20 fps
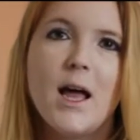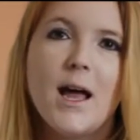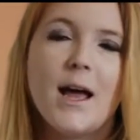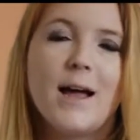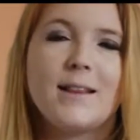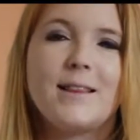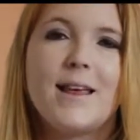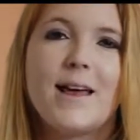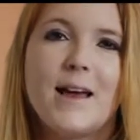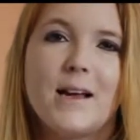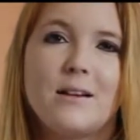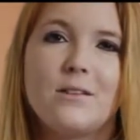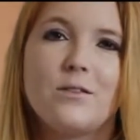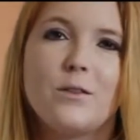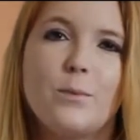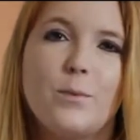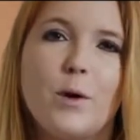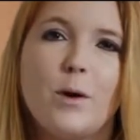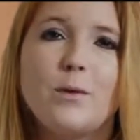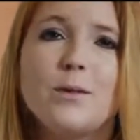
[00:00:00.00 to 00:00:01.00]
at the end of
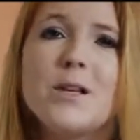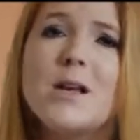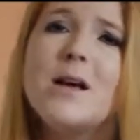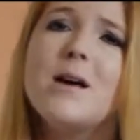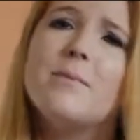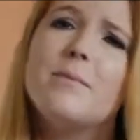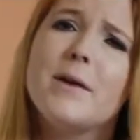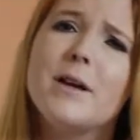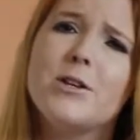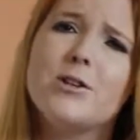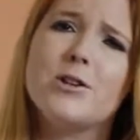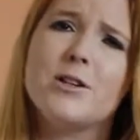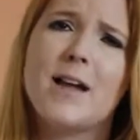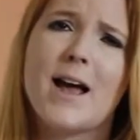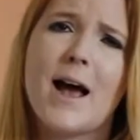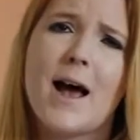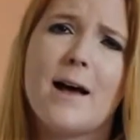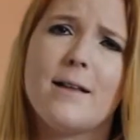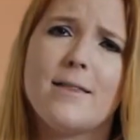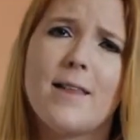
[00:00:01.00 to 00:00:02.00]
the post, make sure to
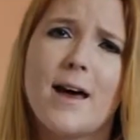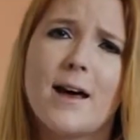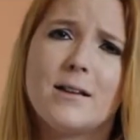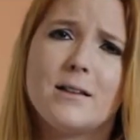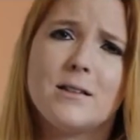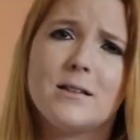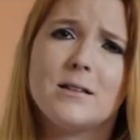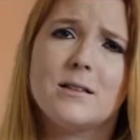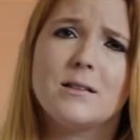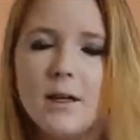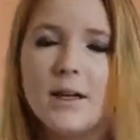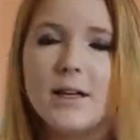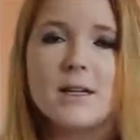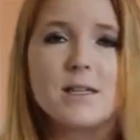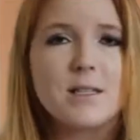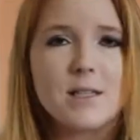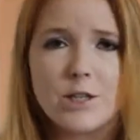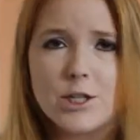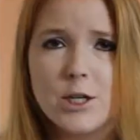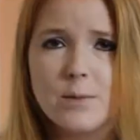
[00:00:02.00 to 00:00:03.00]
add that. It
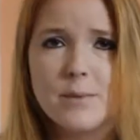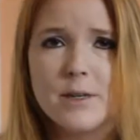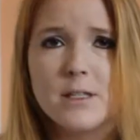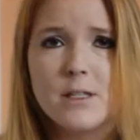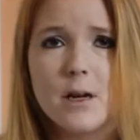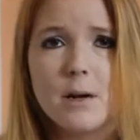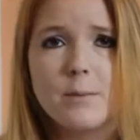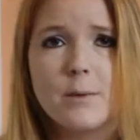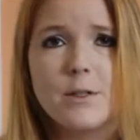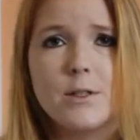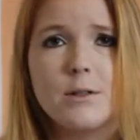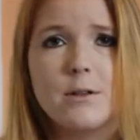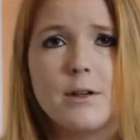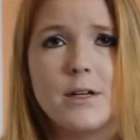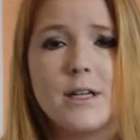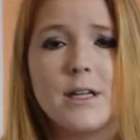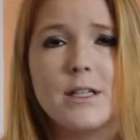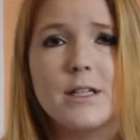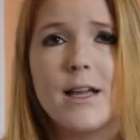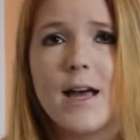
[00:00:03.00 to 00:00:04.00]
is such a missed
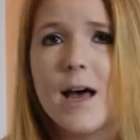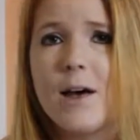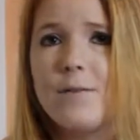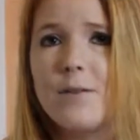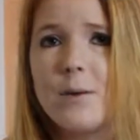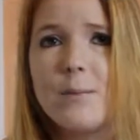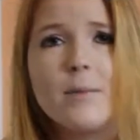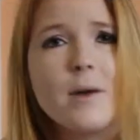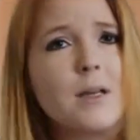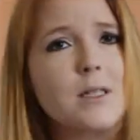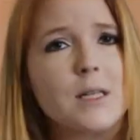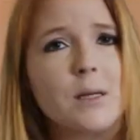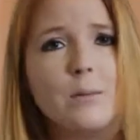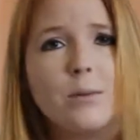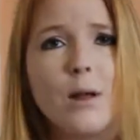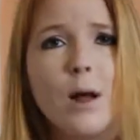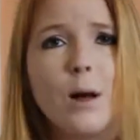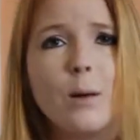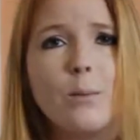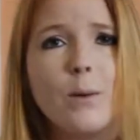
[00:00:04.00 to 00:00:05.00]
opportunity to have an amazing
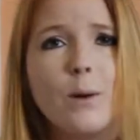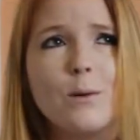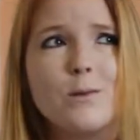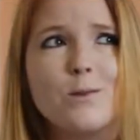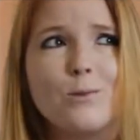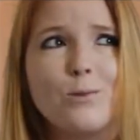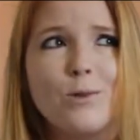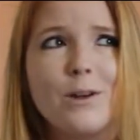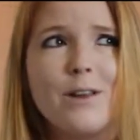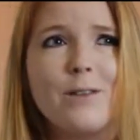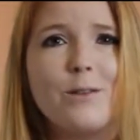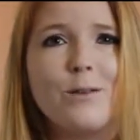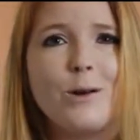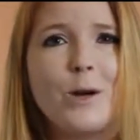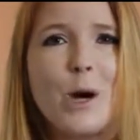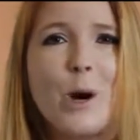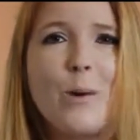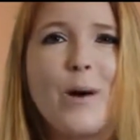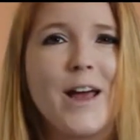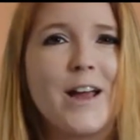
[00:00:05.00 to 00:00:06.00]
blog post with
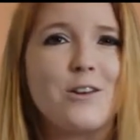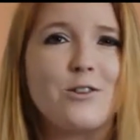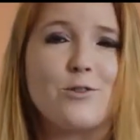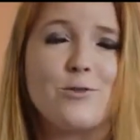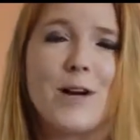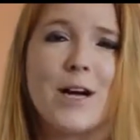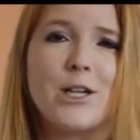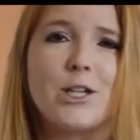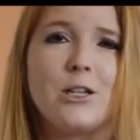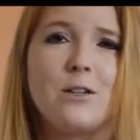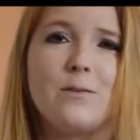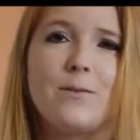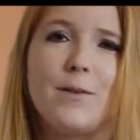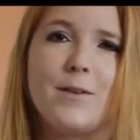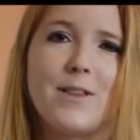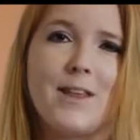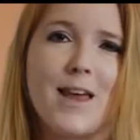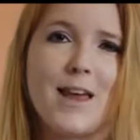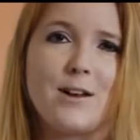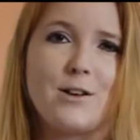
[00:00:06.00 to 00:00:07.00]
no end direction for
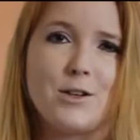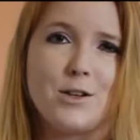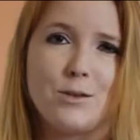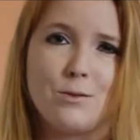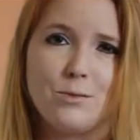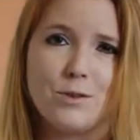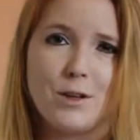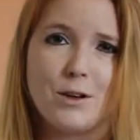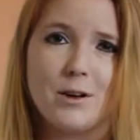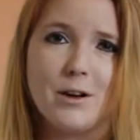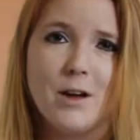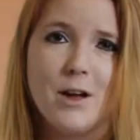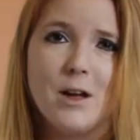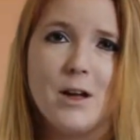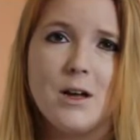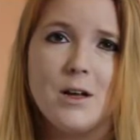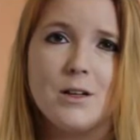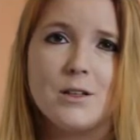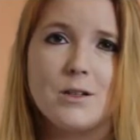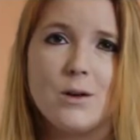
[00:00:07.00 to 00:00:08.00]
the end user.
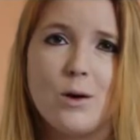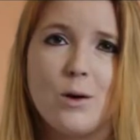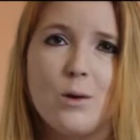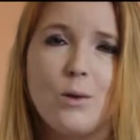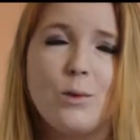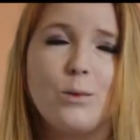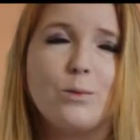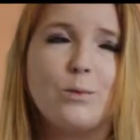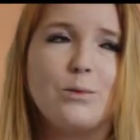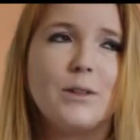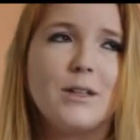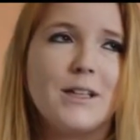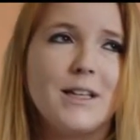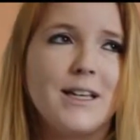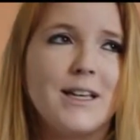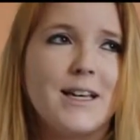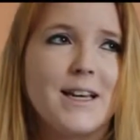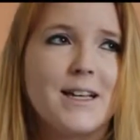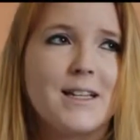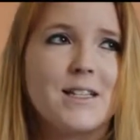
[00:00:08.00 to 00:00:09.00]
So
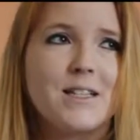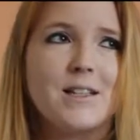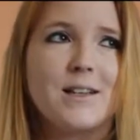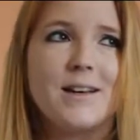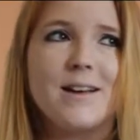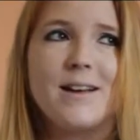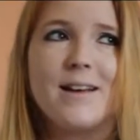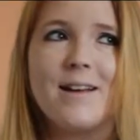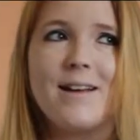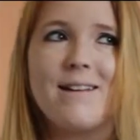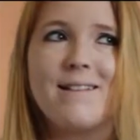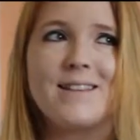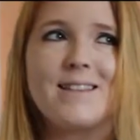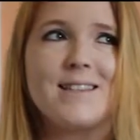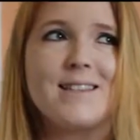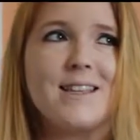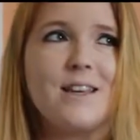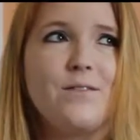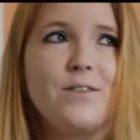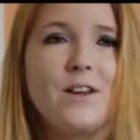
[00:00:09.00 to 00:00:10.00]
really get to,
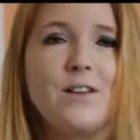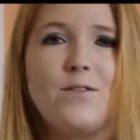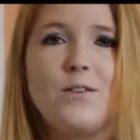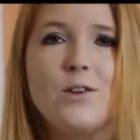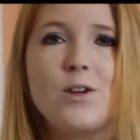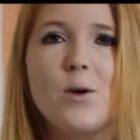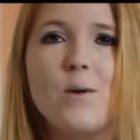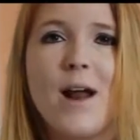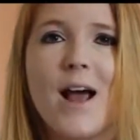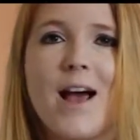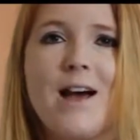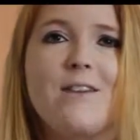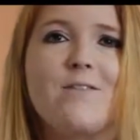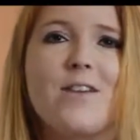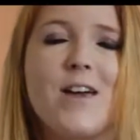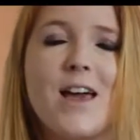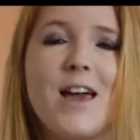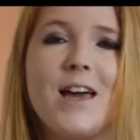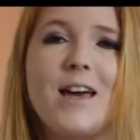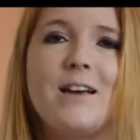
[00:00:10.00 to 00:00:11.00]
even if you don't
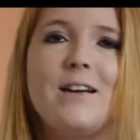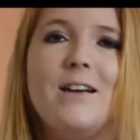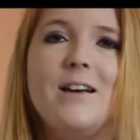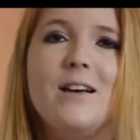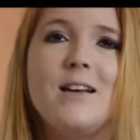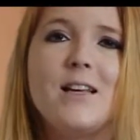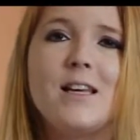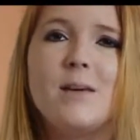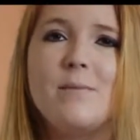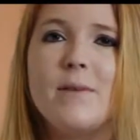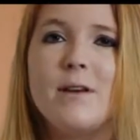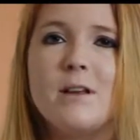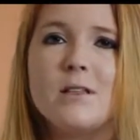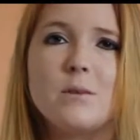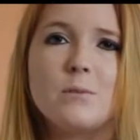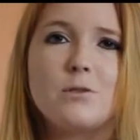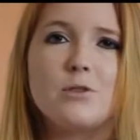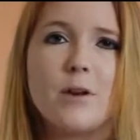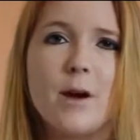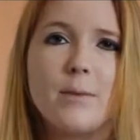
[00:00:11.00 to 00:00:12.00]
have a email
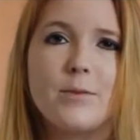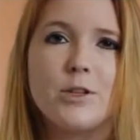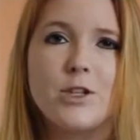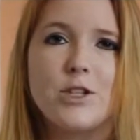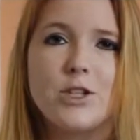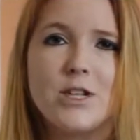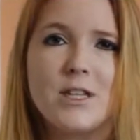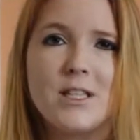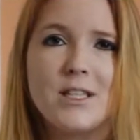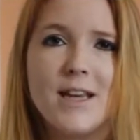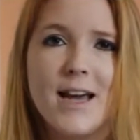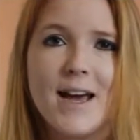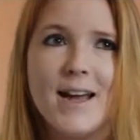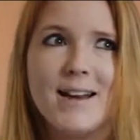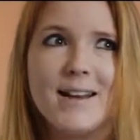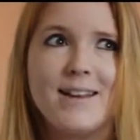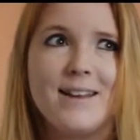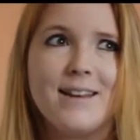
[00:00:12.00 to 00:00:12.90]
subscription just yet,